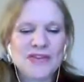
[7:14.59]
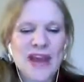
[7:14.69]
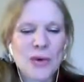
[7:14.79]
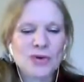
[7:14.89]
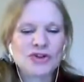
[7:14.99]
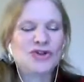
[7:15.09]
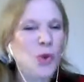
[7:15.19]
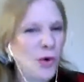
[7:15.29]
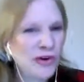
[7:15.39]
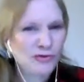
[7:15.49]
they were
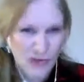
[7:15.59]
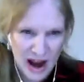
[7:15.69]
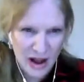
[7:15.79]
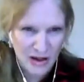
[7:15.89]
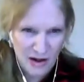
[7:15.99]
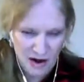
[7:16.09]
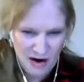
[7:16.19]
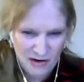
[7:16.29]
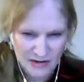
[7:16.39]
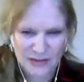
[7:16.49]
storing rail
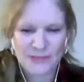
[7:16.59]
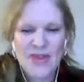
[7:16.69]
cars.